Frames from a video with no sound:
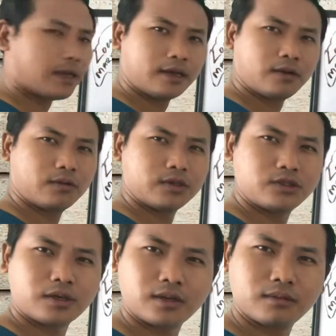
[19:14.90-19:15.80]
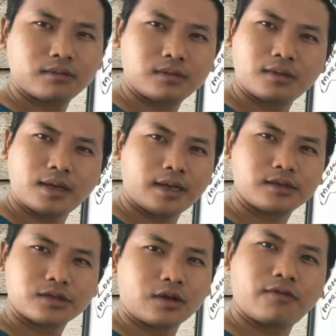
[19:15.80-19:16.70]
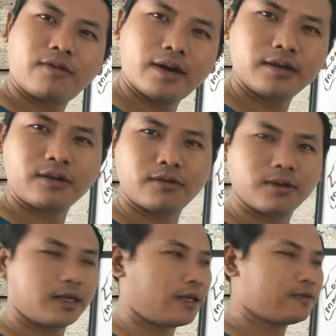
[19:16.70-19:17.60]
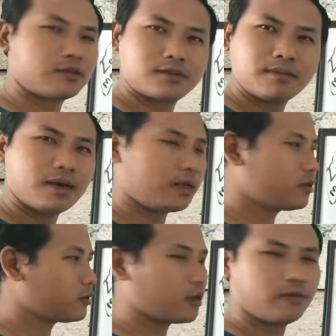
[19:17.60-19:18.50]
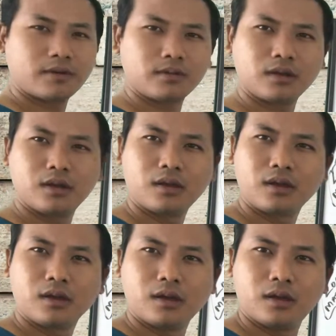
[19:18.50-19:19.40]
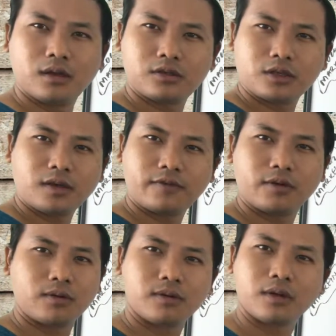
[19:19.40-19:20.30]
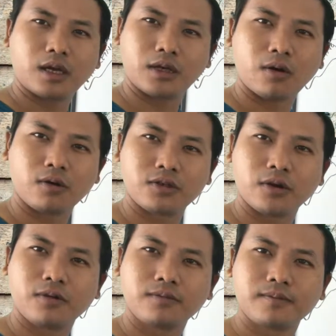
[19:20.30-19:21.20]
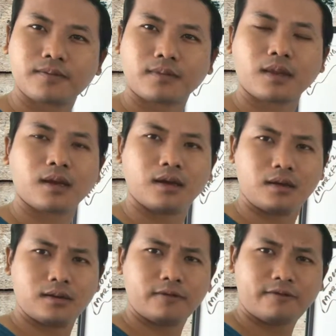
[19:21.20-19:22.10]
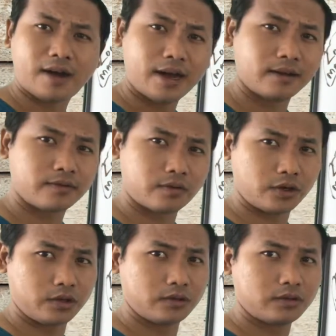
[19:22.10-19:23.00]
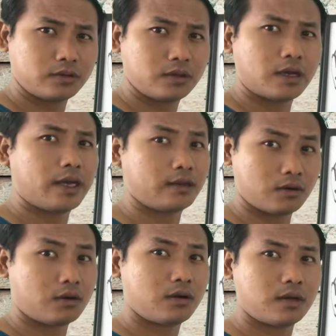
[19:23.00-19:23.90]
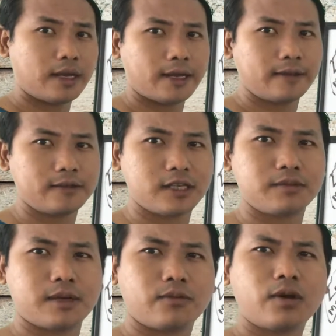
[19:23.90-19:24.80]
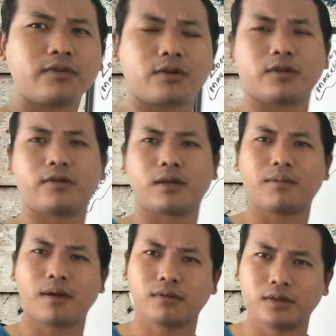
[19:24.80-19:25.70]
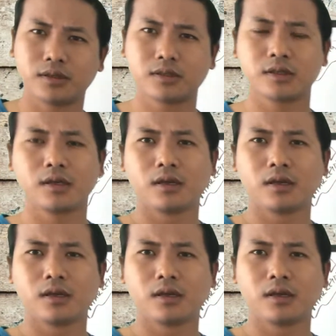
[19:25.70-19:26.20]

and always you can ask your friend, your relatives, or somebody to give you an audio file for you, and or at the same time, one of the good thing about this